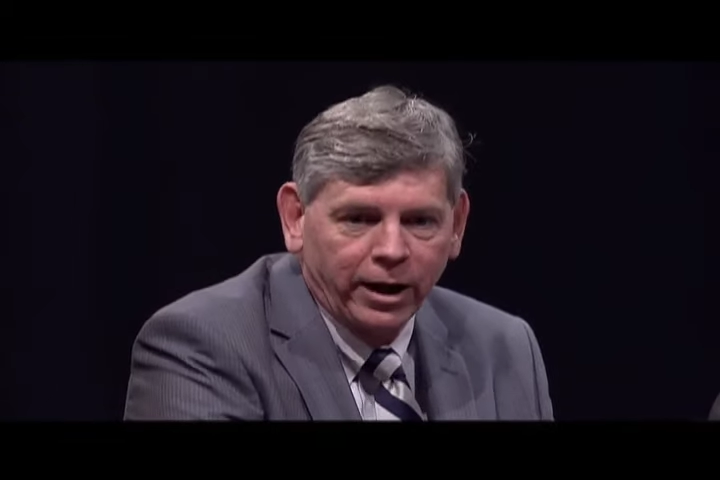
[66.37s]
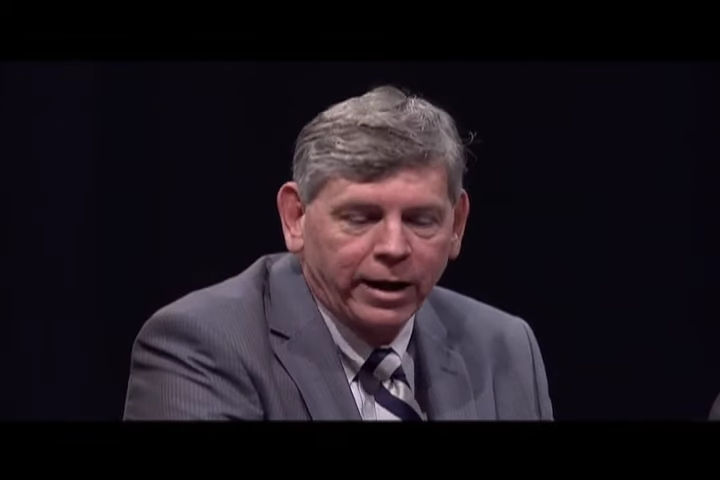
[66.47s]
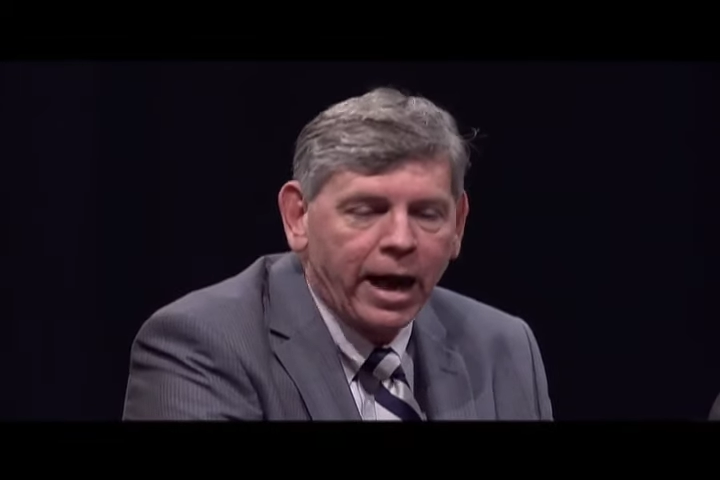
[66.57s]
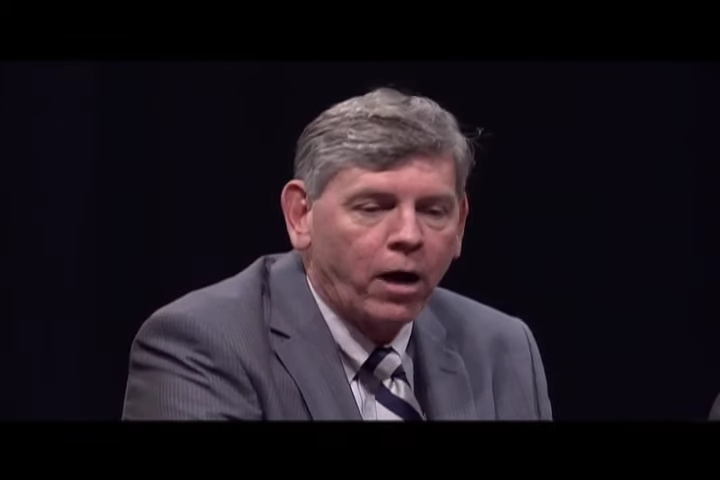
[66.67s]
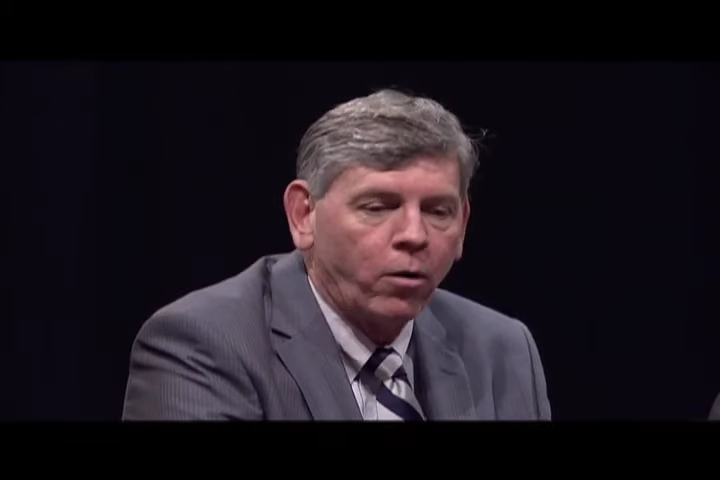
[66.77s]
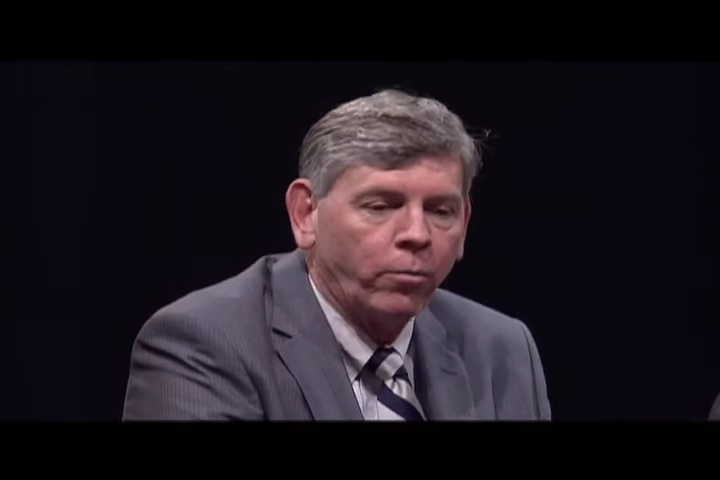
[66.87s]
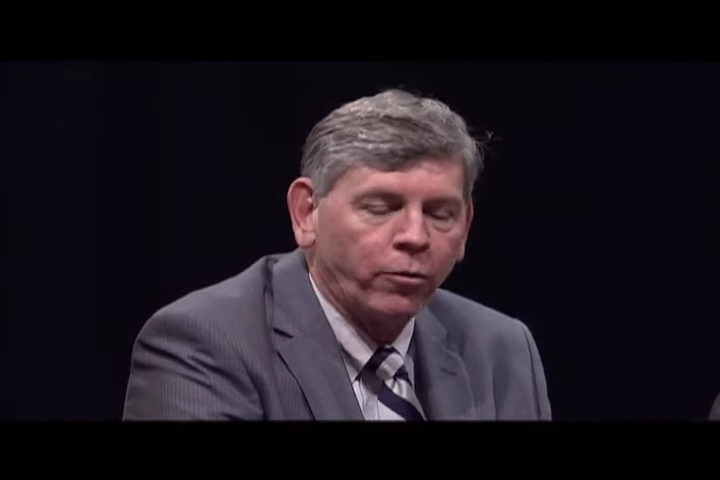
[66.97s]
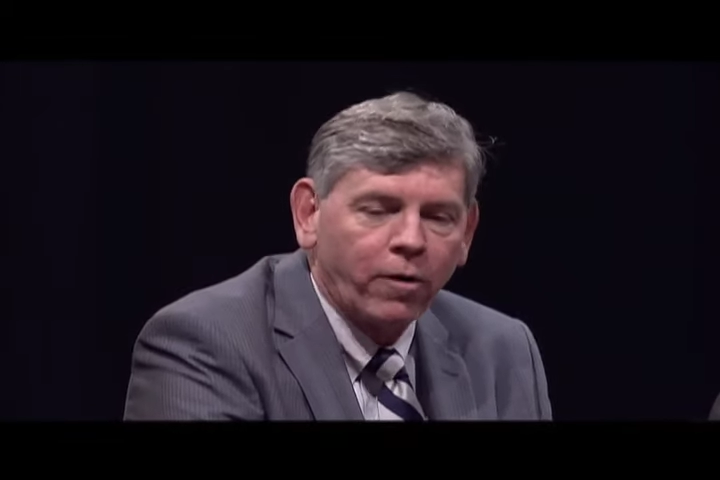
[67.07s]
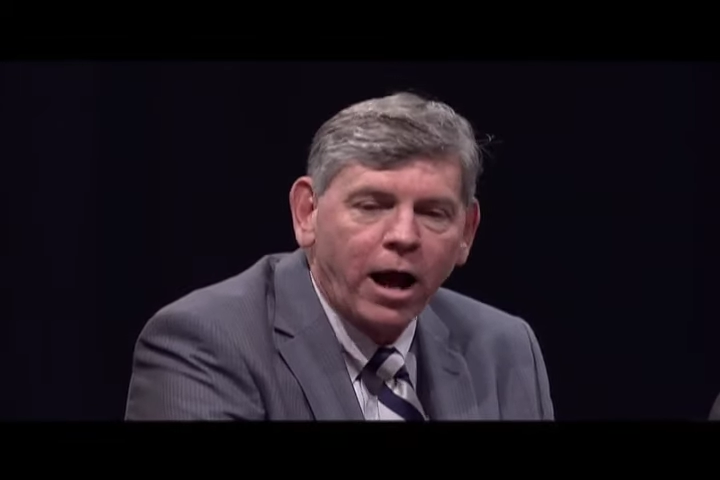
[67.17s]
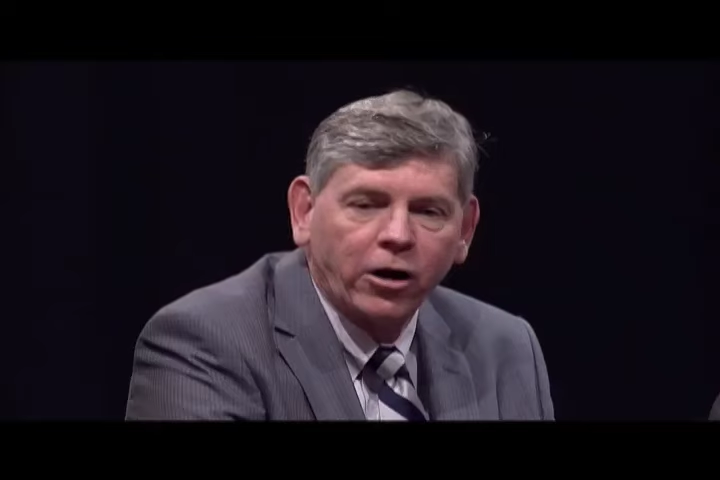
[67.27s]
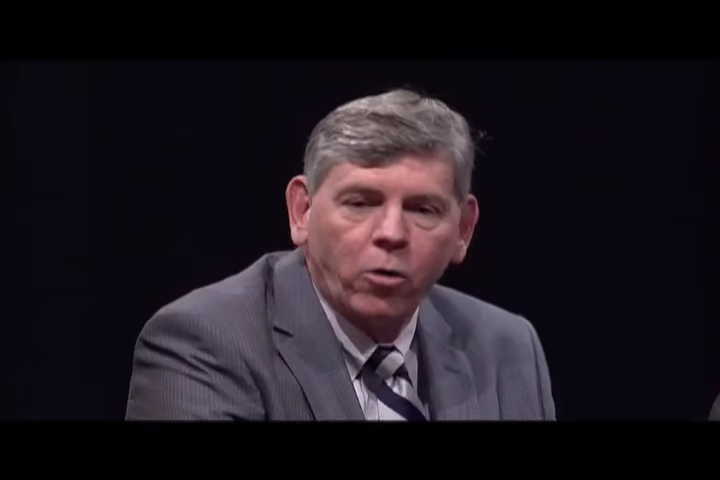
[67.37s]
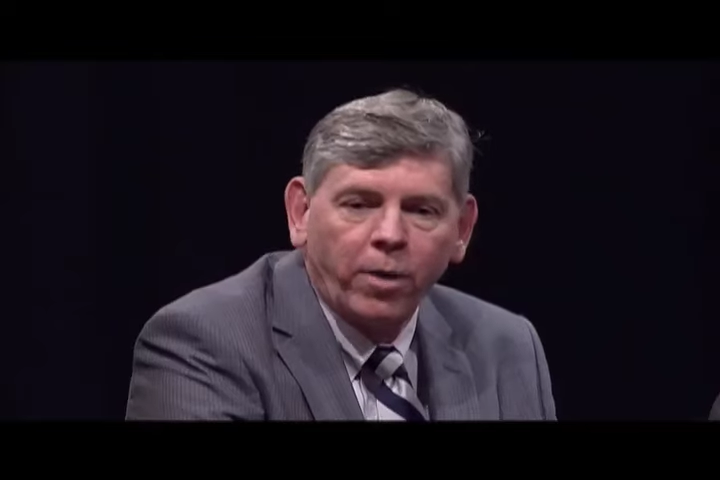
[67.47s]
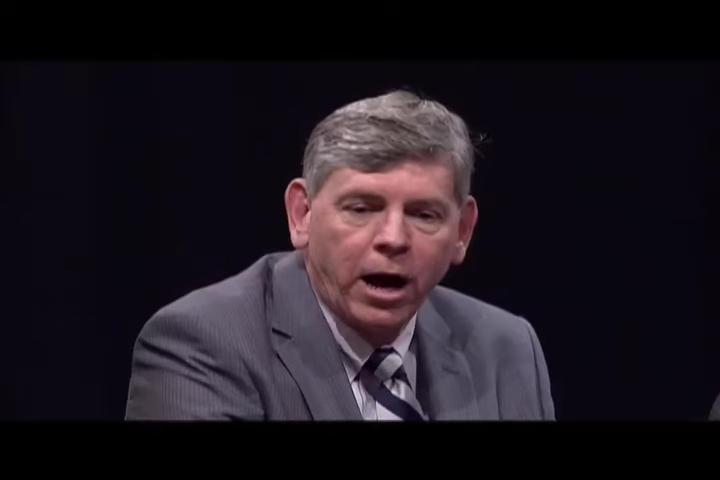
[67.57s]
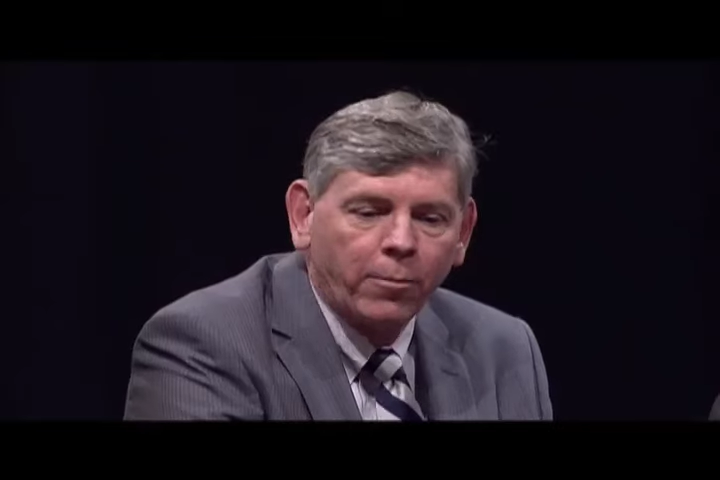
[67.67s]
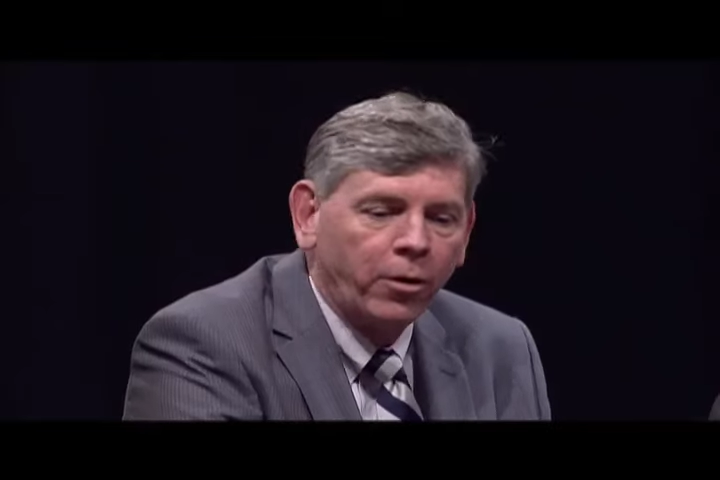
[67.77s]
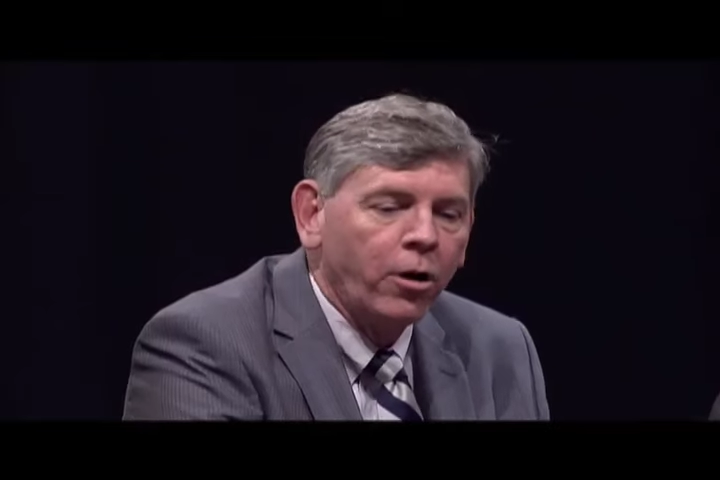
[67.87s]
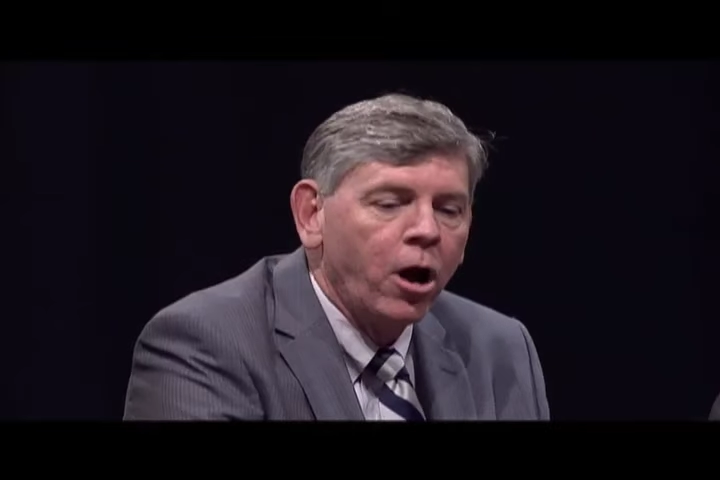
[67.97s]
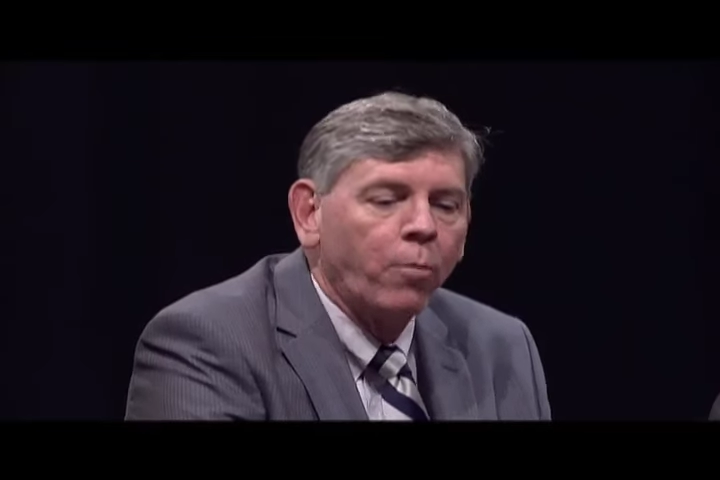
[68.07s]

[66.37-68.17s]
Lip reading: at how Barack Obama